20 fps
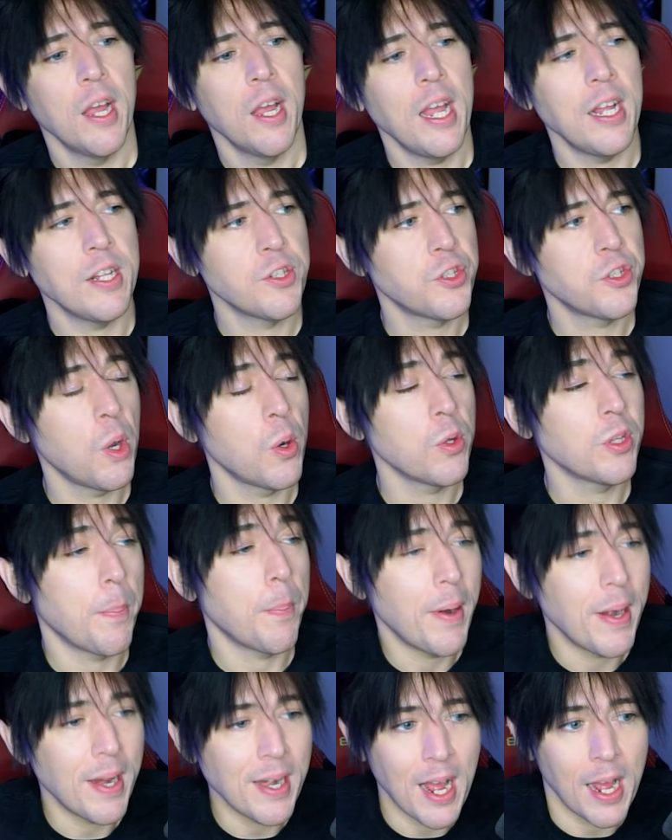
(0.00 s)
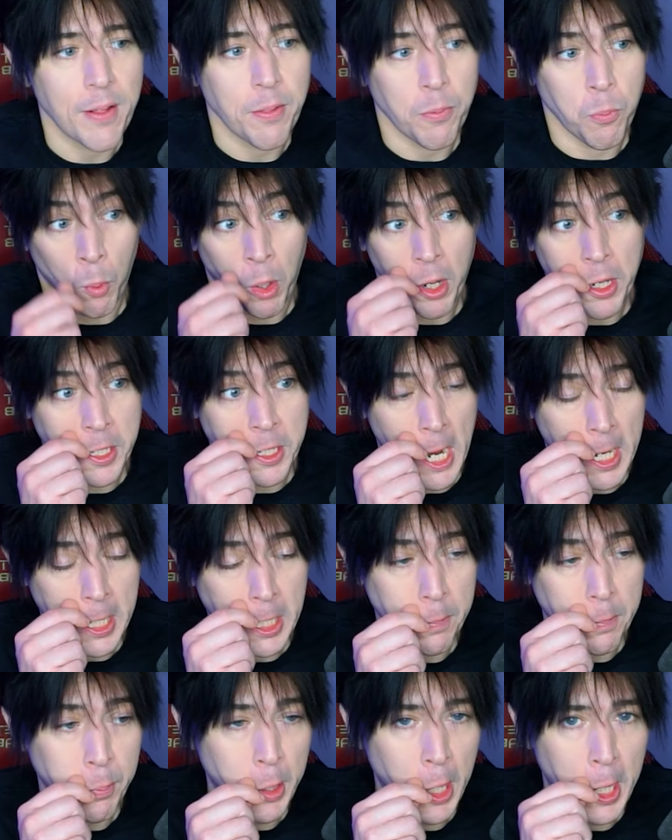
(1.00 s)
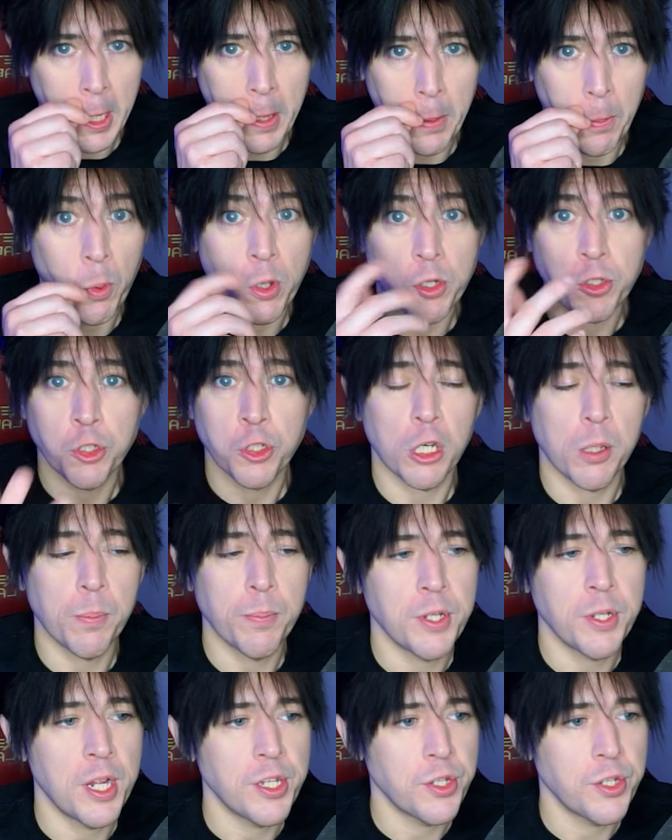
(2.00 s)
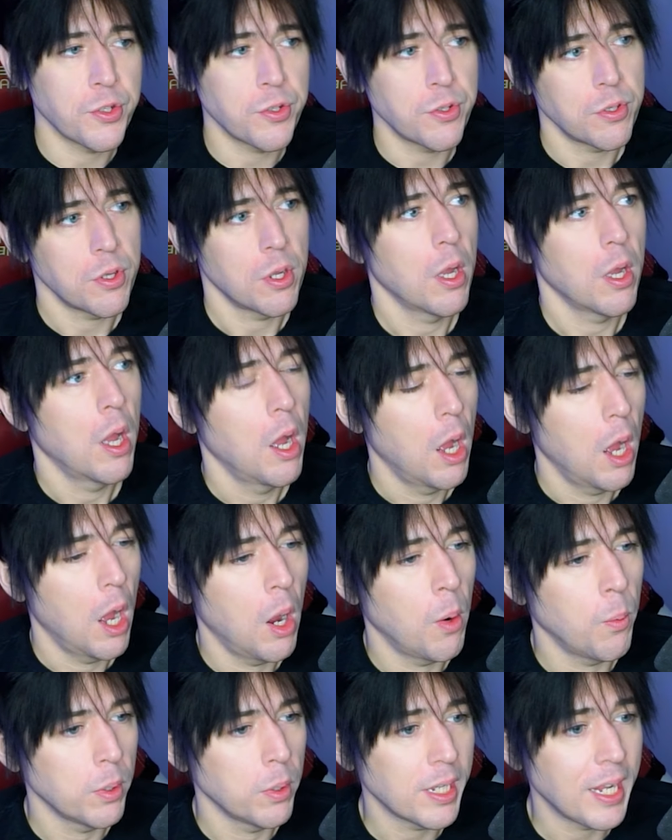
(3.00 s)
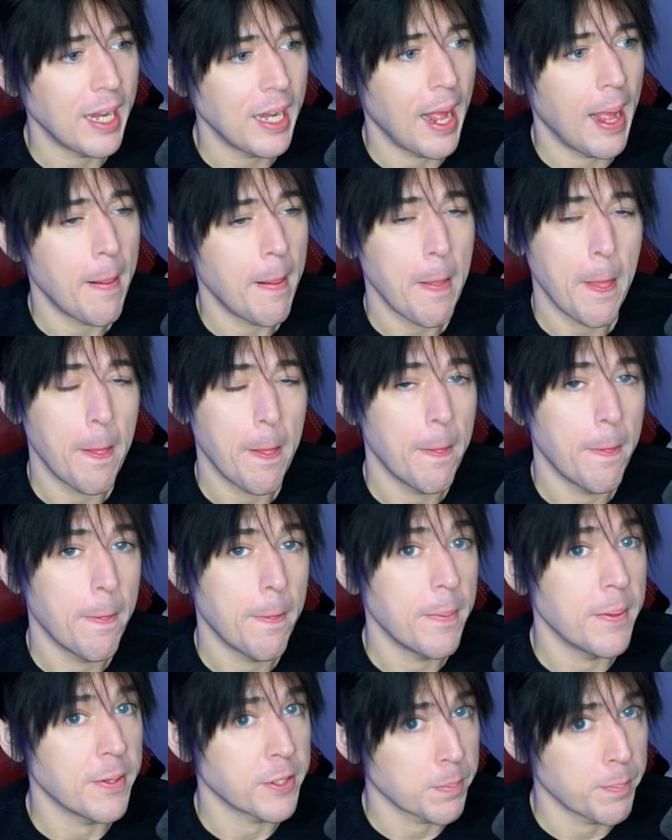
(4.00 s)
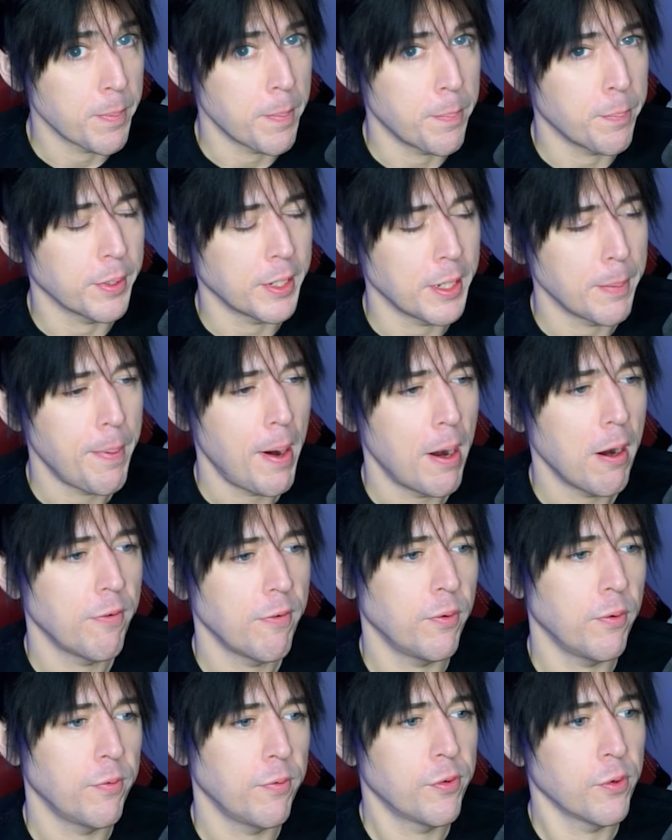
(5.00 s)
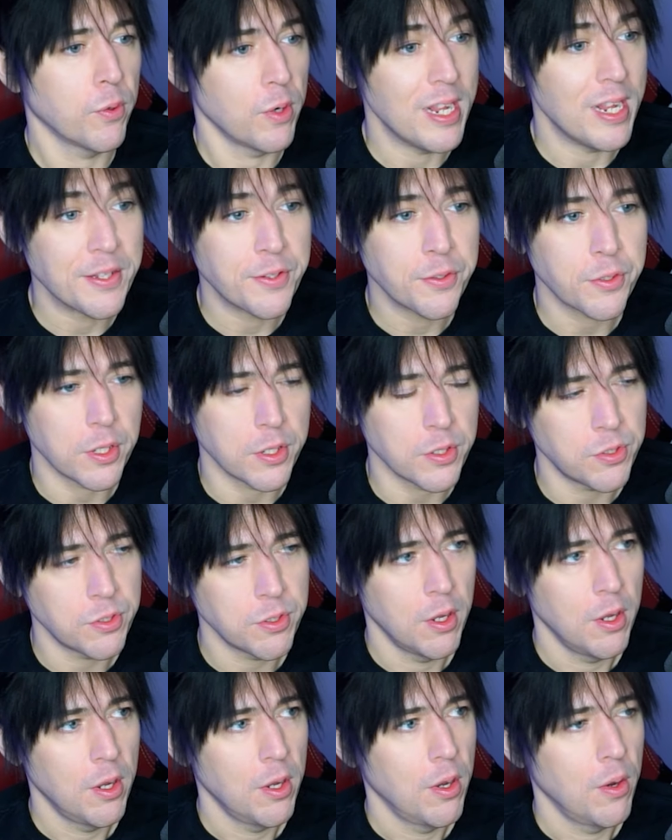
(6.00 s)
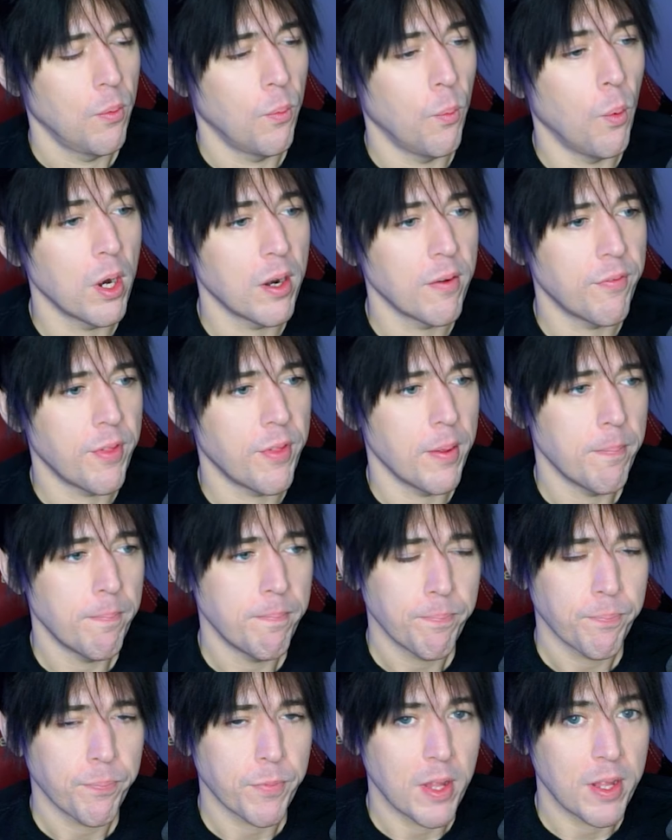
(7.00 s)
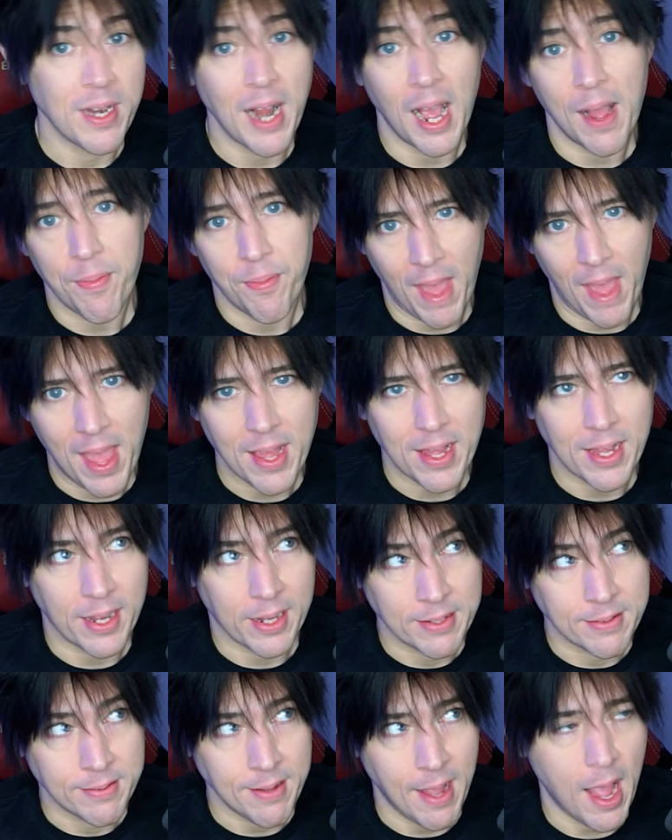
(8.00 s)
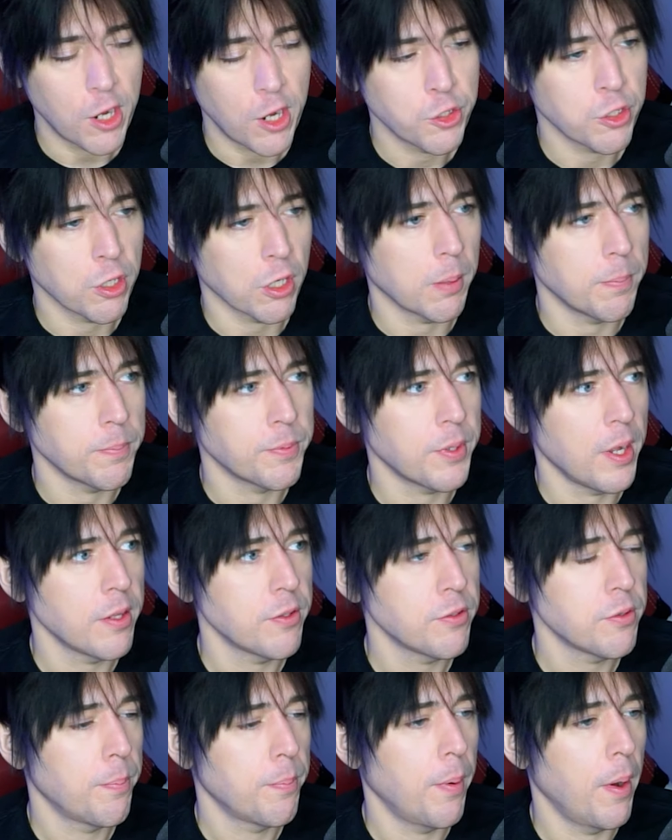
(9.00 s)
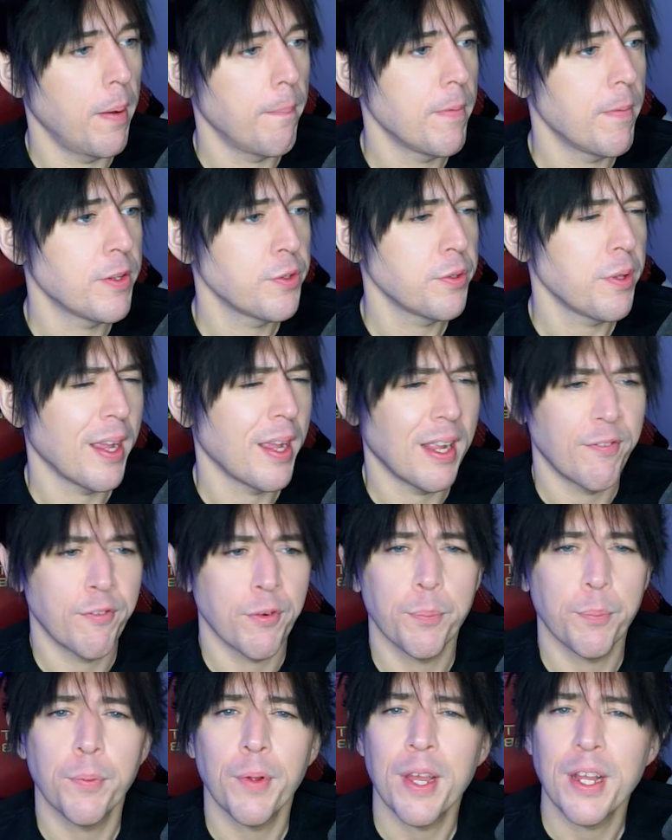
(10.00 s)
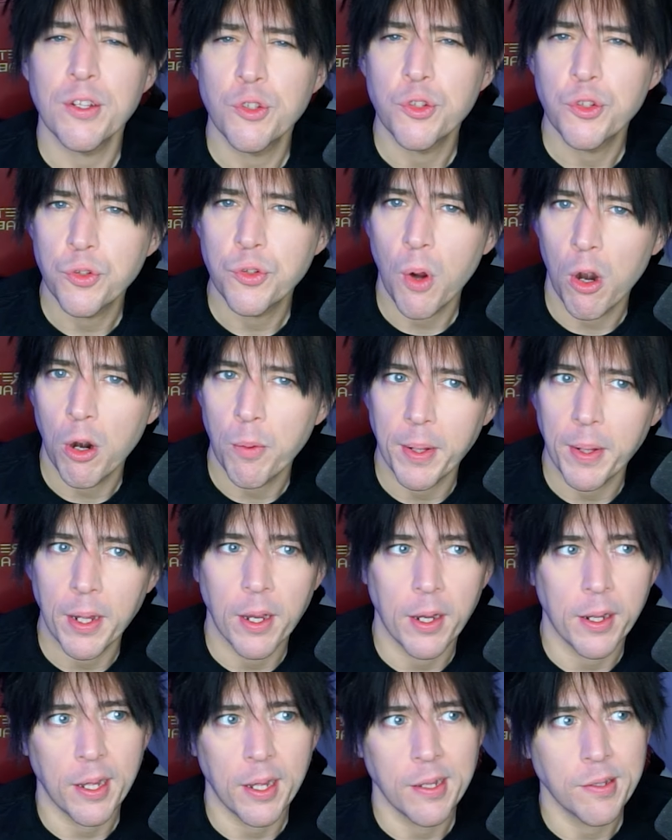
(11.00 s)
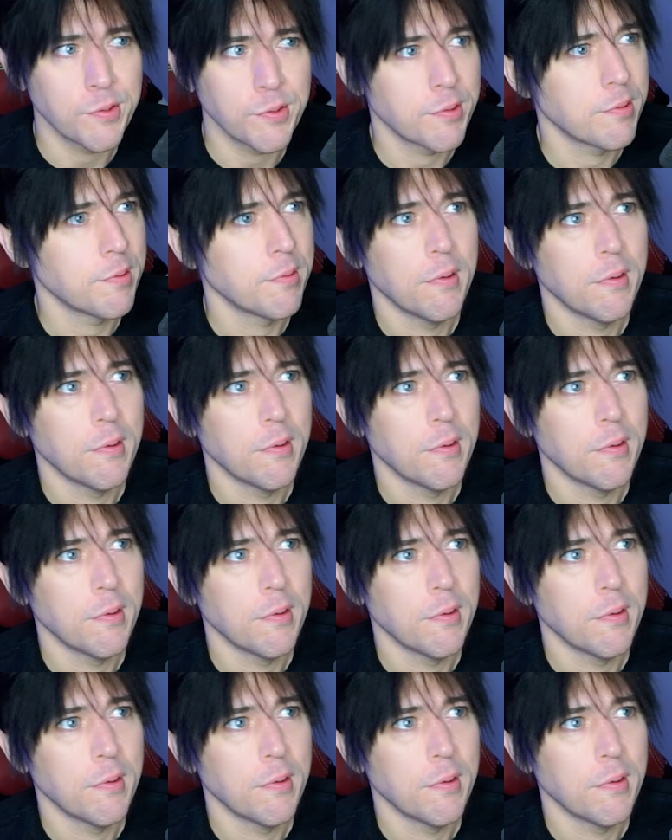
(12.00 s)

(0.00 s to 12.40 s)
And so depending on what deck you're playing and what circumstances we're looking at, this can be pretty powerful. For instance, one of them, not that exact circumstance, but it's like if you're playing Starmie against,